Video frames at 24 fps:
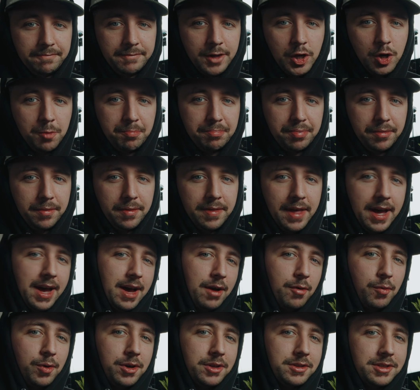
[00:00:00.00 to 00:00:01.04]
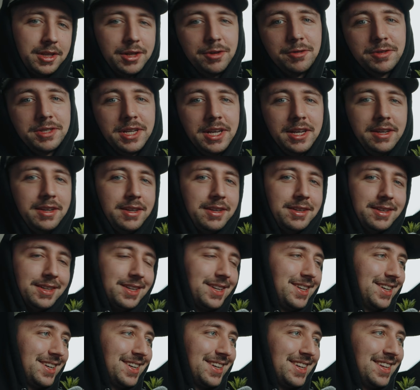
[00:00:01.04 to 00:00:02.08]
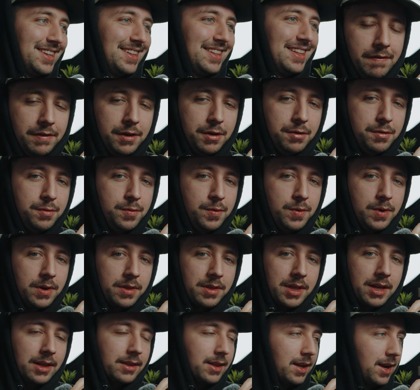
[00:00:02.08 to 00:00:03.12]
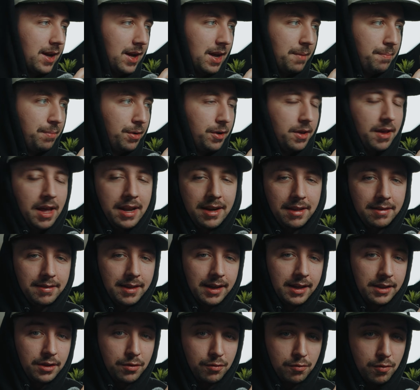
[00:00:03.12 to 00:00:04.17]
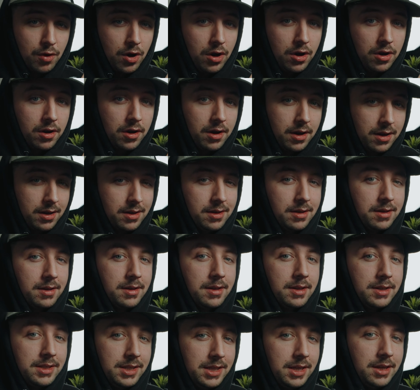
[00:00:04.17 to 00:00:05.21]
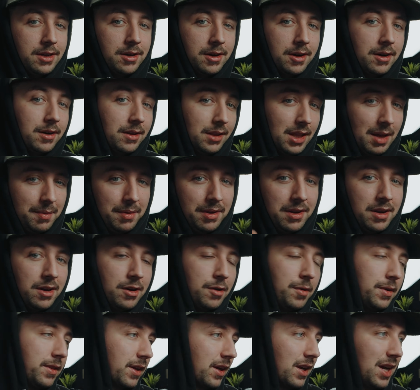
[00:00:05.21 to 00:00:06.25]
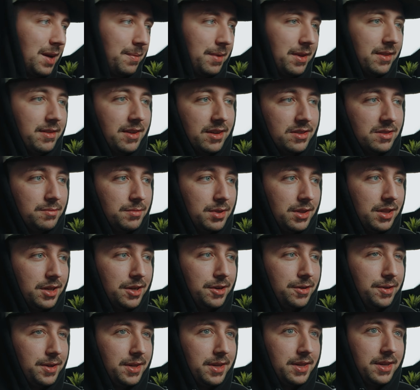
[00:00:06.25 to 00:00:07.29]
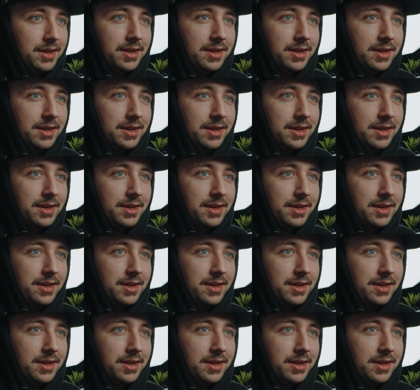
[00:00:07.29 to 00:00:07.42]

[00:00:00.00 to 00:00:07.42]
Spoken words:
I hope that was entertaining. If you think that I put anything in the wrong tier, let me know in the comment section below.